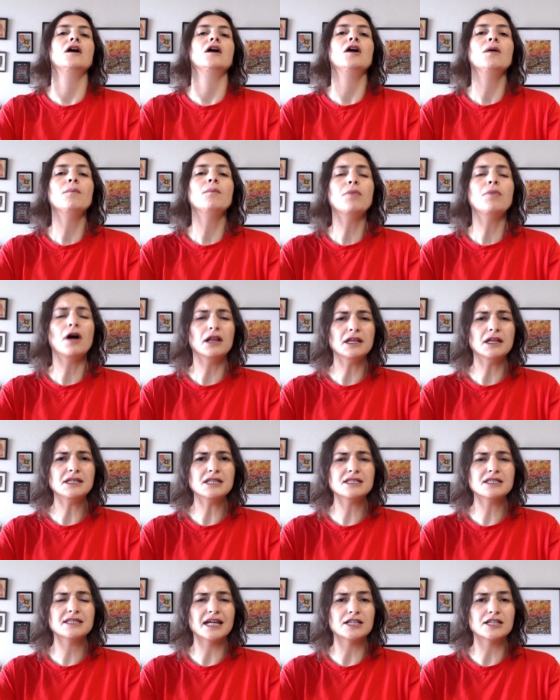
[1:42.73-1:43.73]

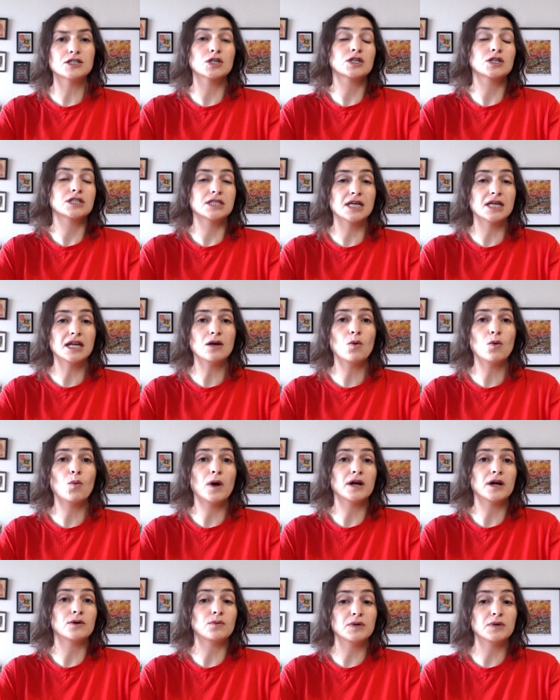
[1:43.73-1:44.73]
Policies that succeed in
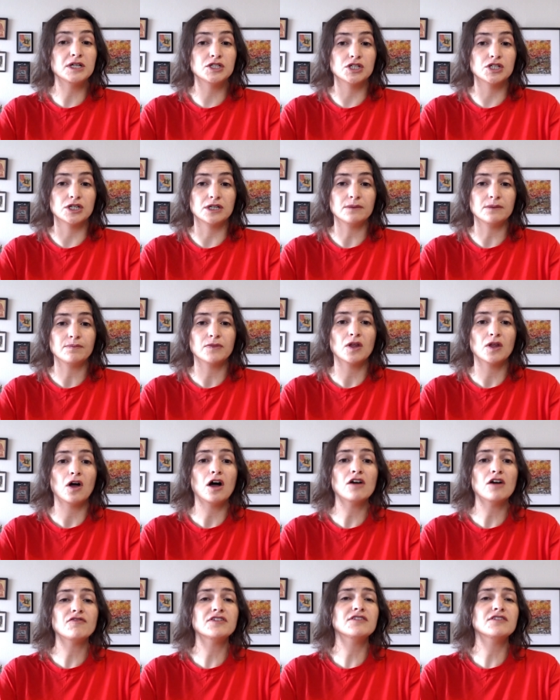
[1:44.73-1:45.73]
one region
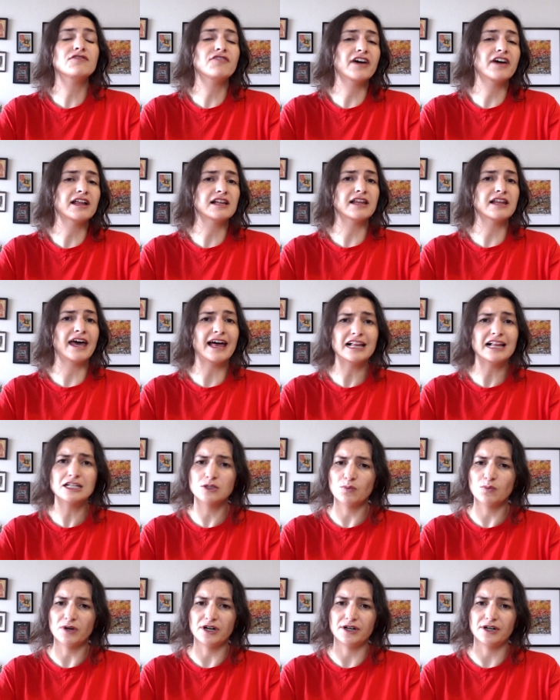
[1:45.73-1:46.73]
often fail
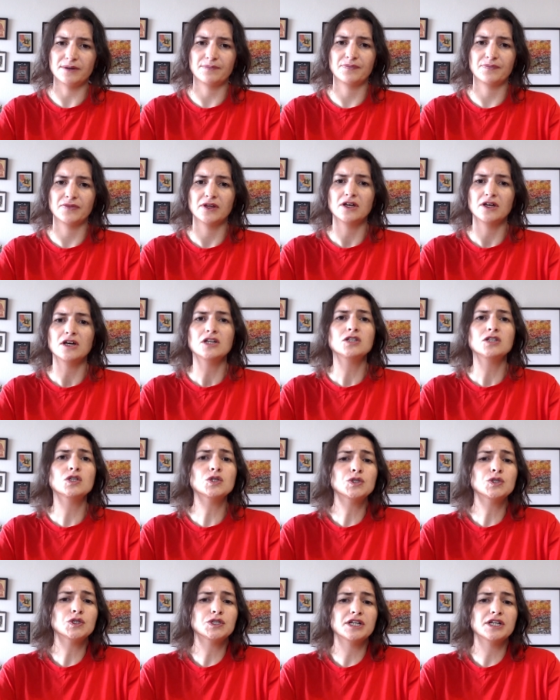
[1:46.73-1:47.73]
elsewhere due
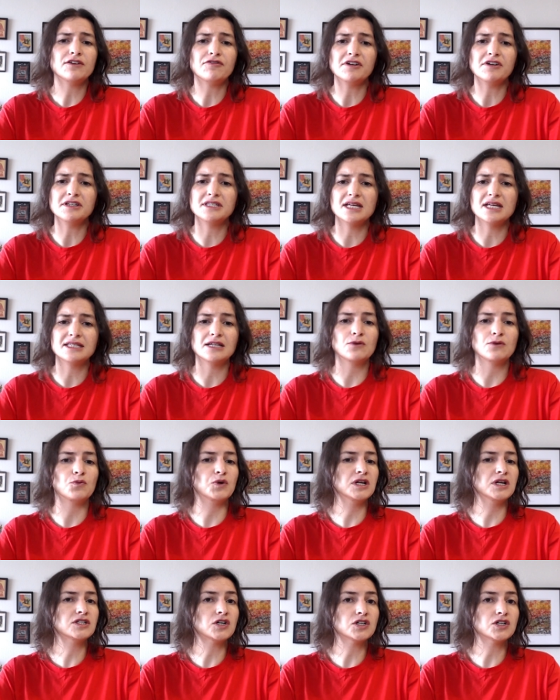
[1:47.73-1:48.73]
to differences in
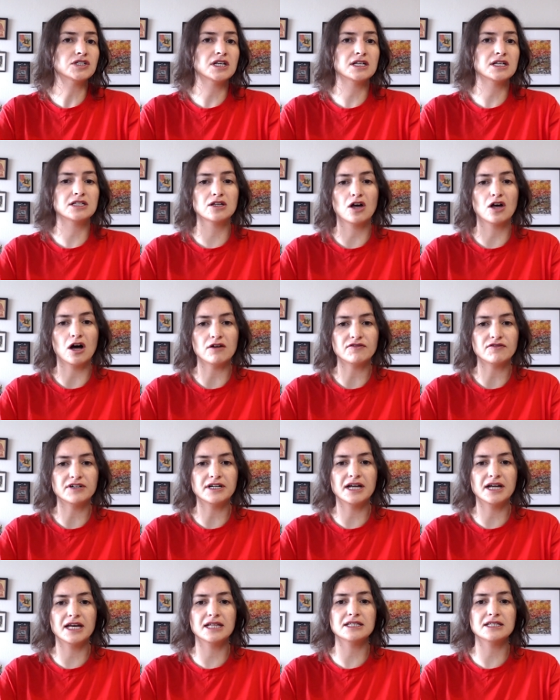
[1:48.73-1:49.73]
resources,
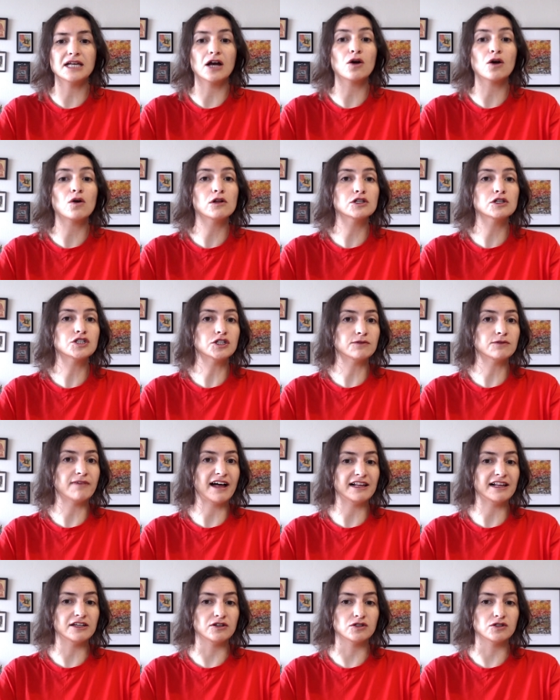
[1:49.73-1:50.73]
governance, and cultural
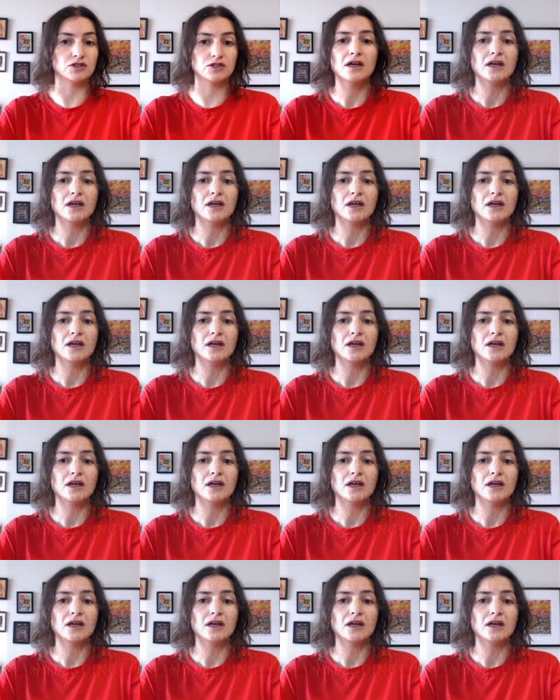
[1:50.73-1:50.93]
values.